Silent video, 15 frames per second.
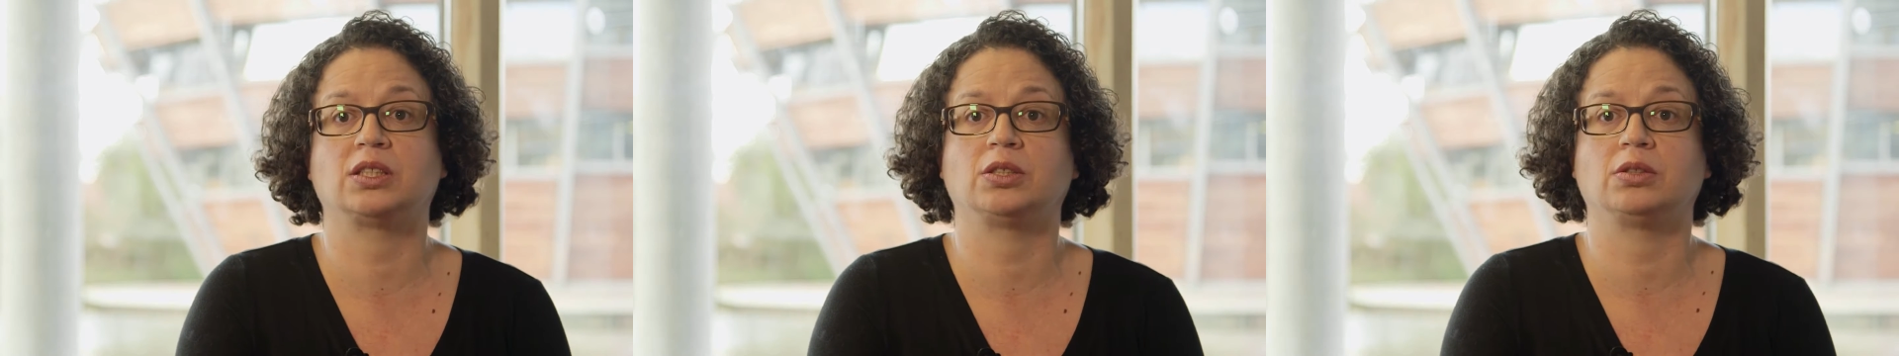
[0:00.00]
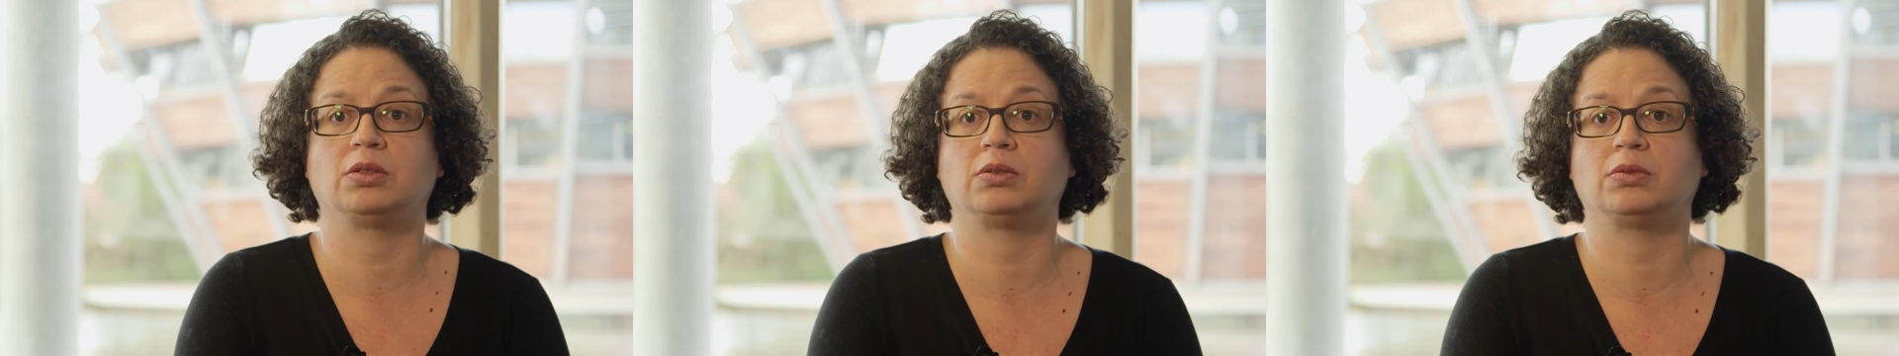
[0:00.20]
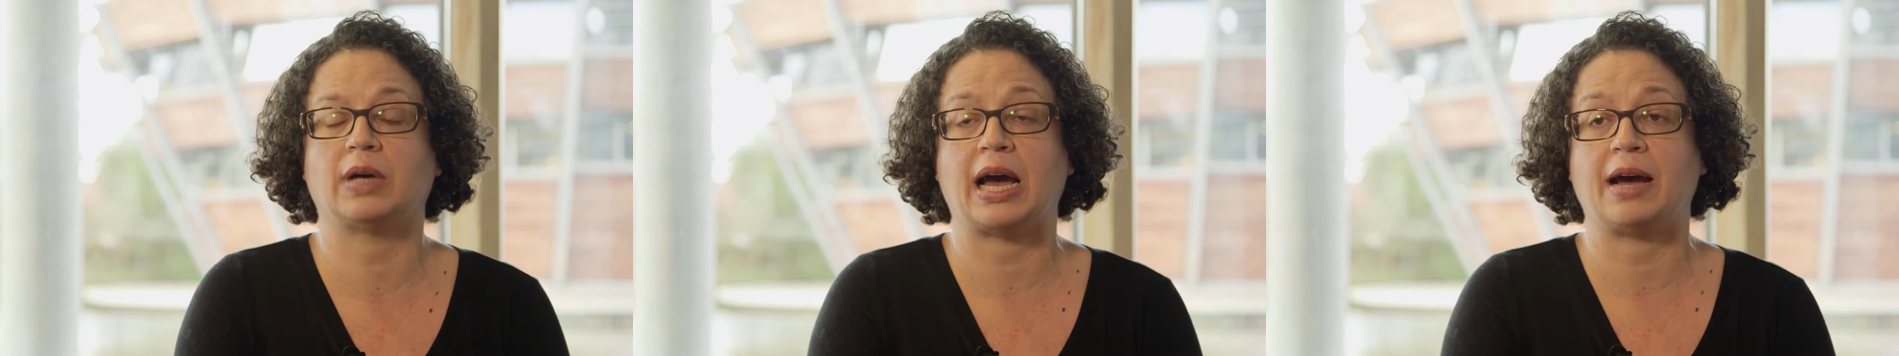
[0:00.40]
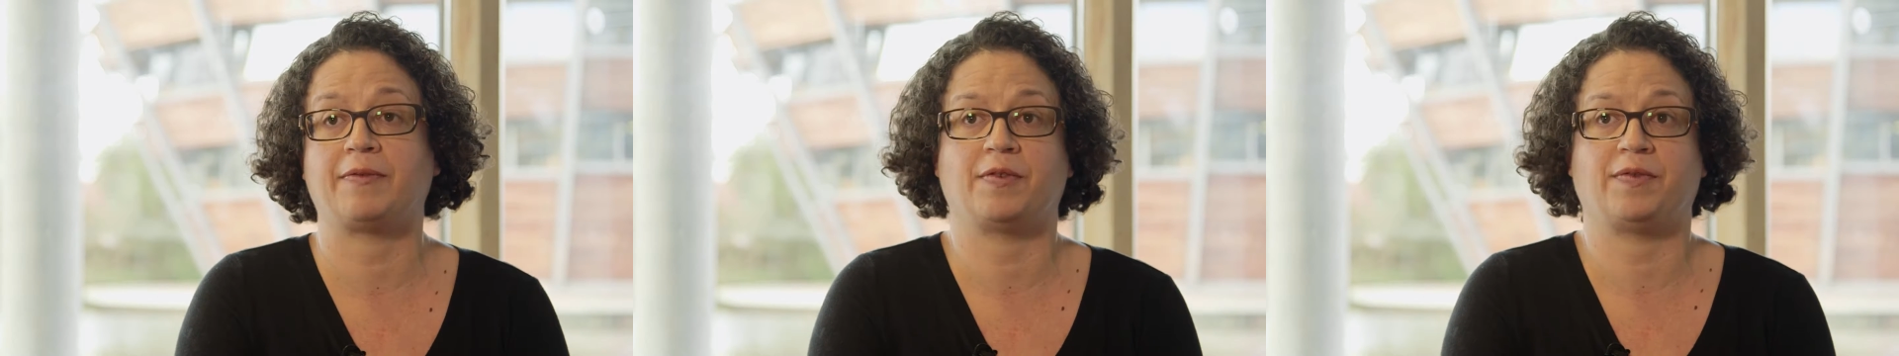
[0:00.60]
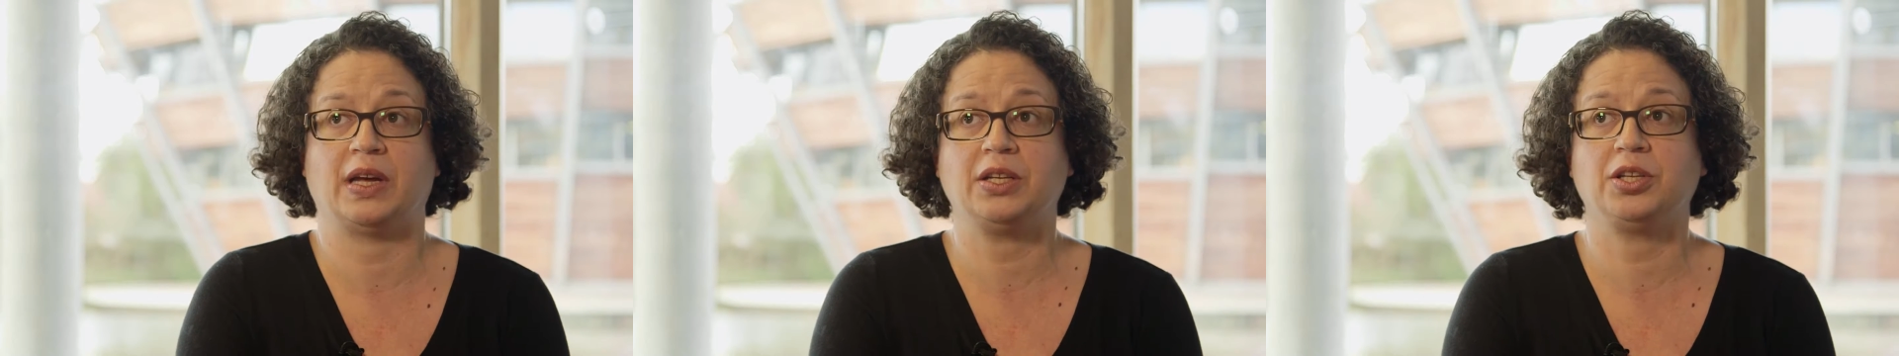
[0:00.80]
to
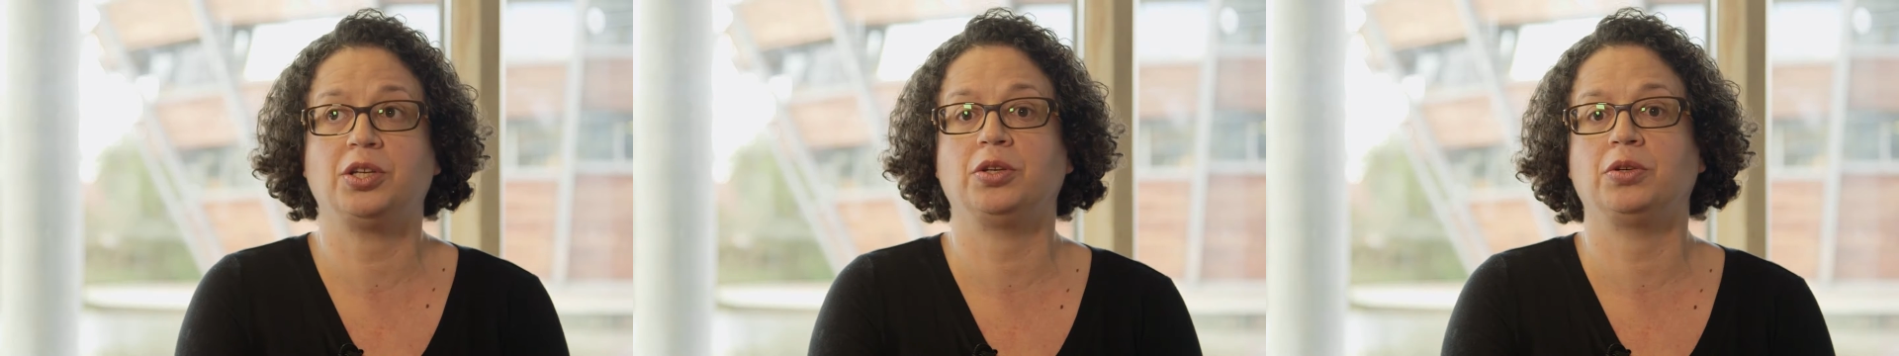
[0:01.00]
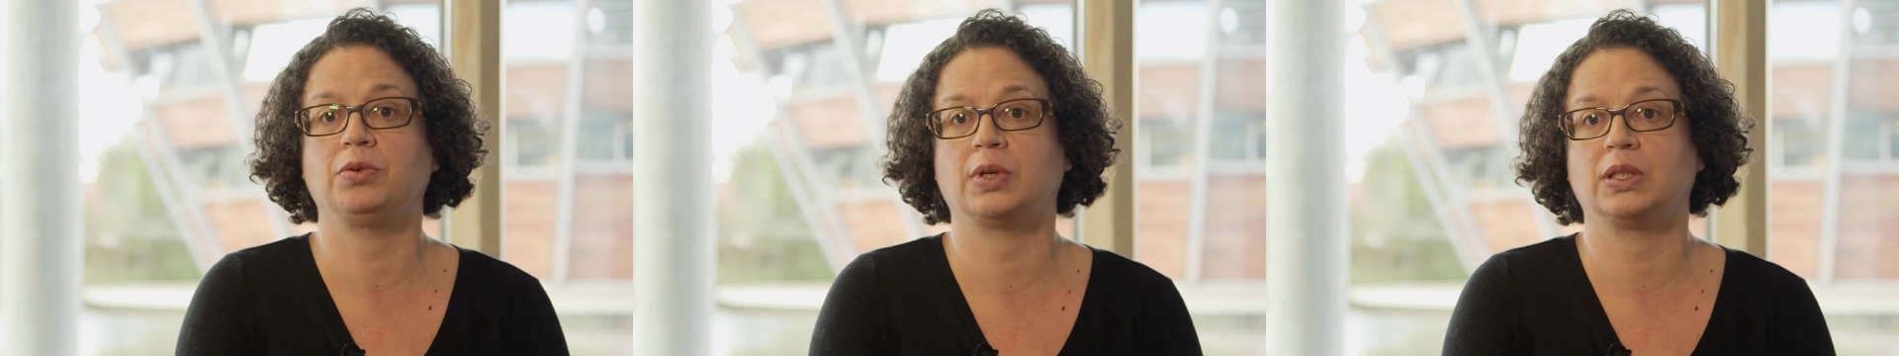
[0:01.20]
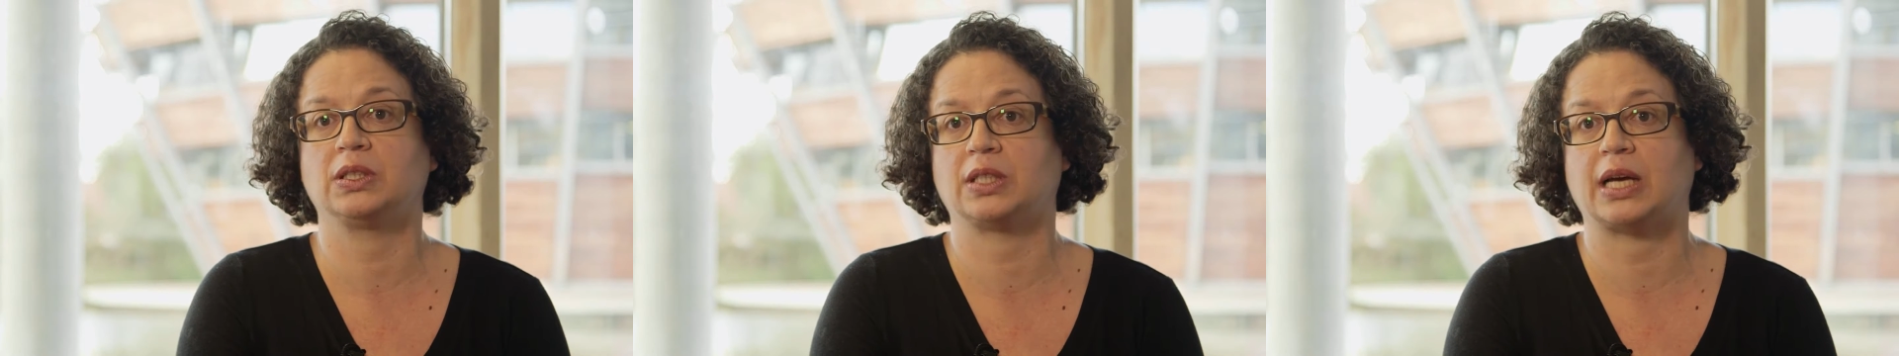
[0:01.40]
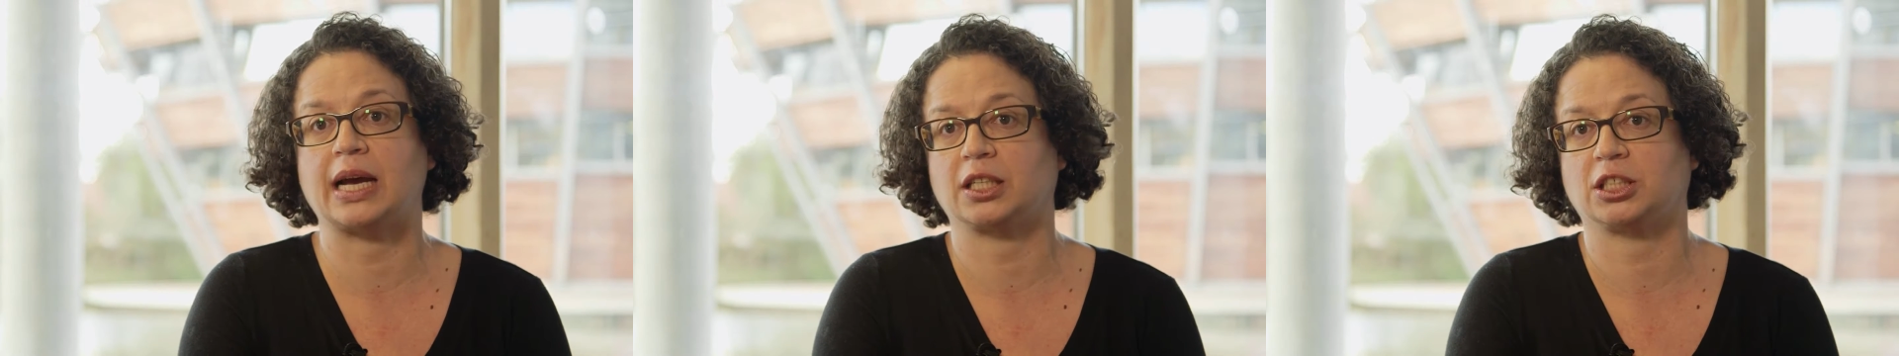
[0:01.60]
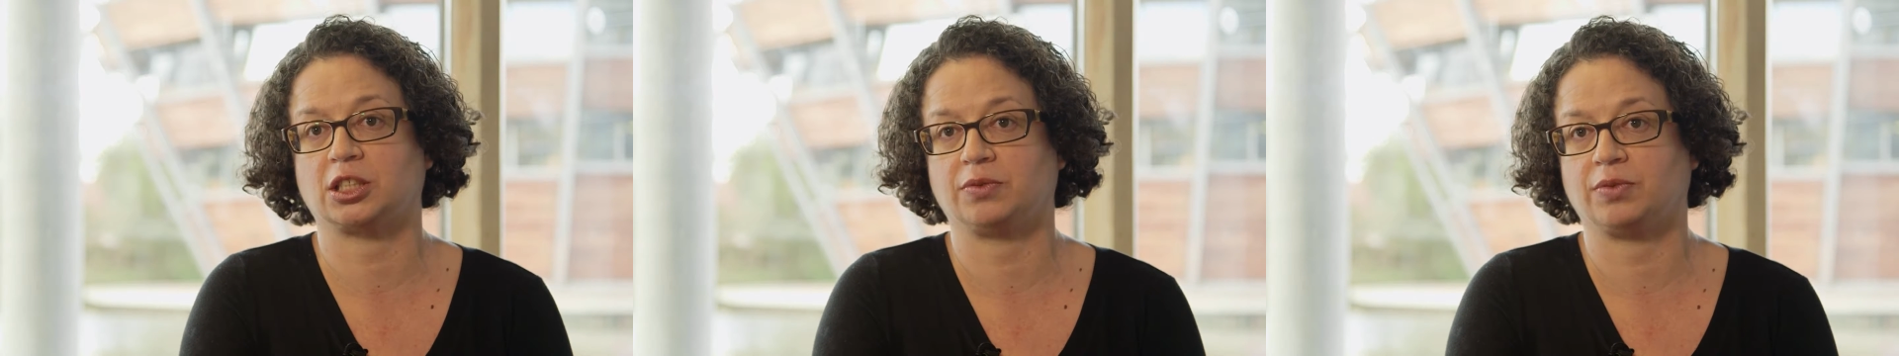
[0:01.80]
have a venue and to
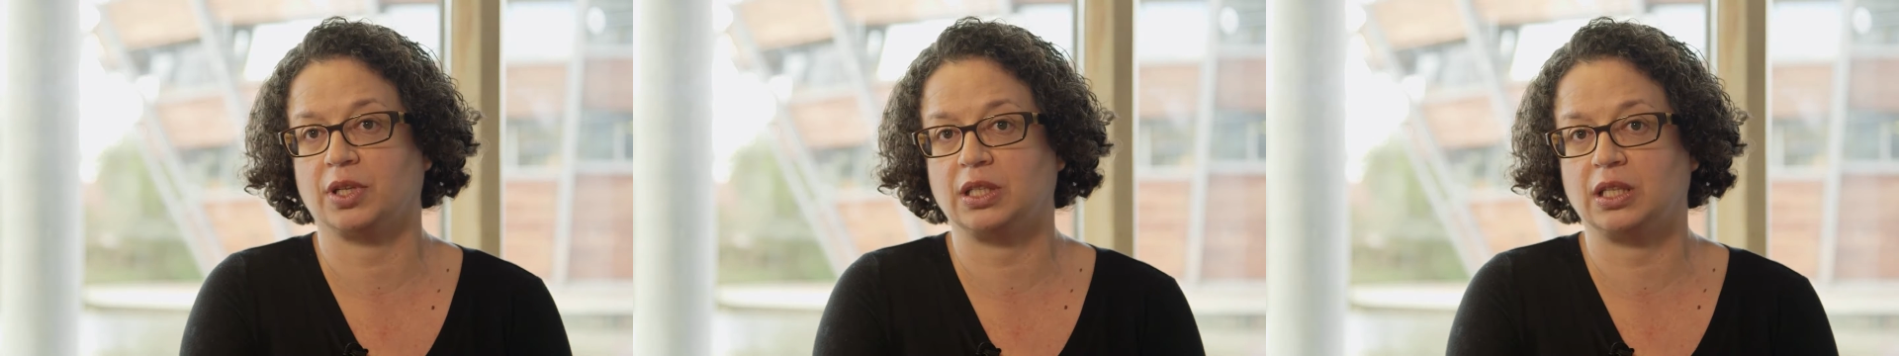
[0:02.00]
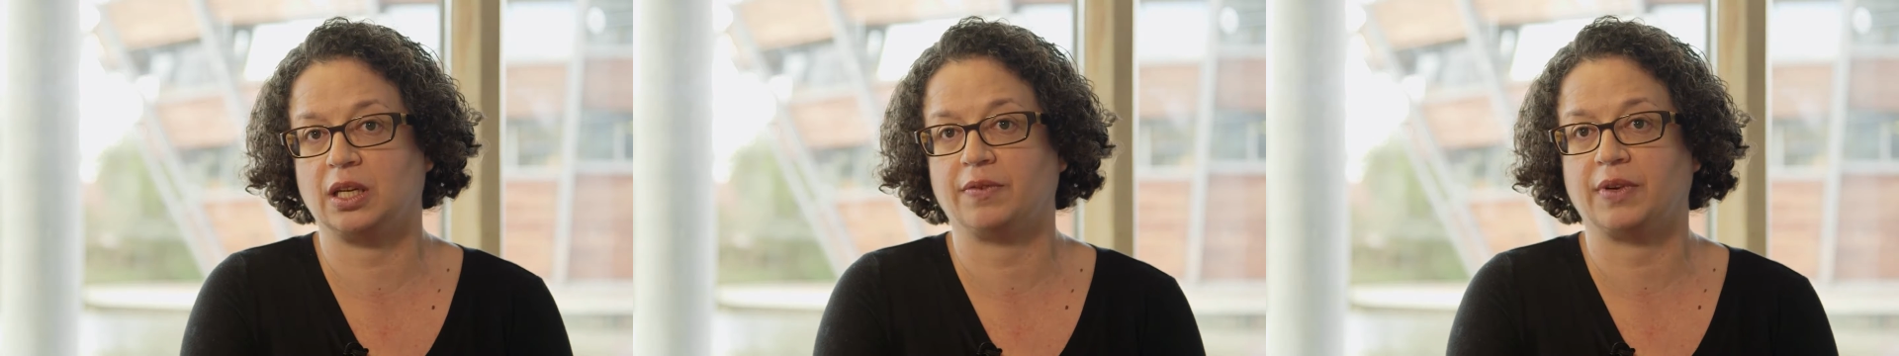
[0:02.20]
actually run the